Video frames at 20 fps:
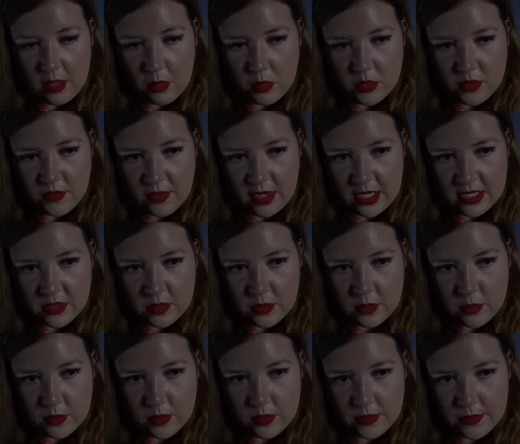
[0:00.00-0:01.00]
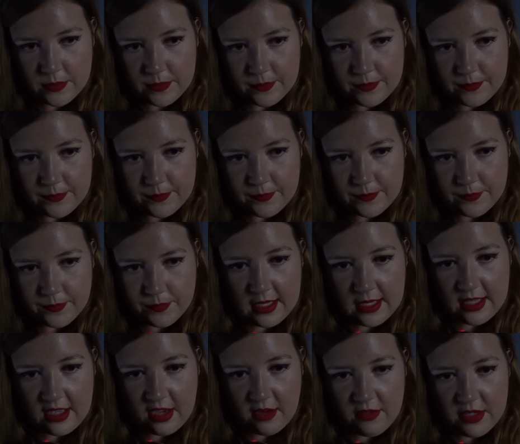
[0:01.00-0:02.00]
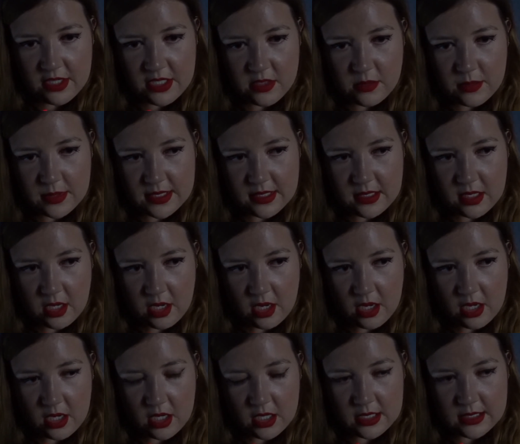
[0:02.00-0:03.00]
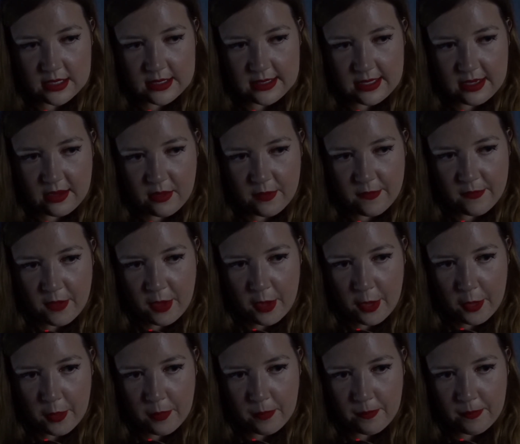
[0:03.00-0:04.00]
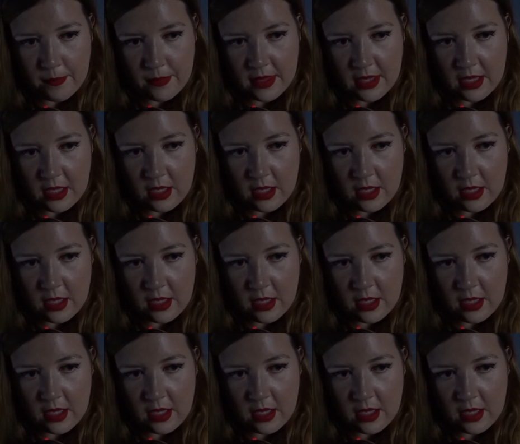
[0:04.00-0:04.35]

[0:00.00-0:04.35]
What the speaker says: He was rattled. He hurried to his car and set off home,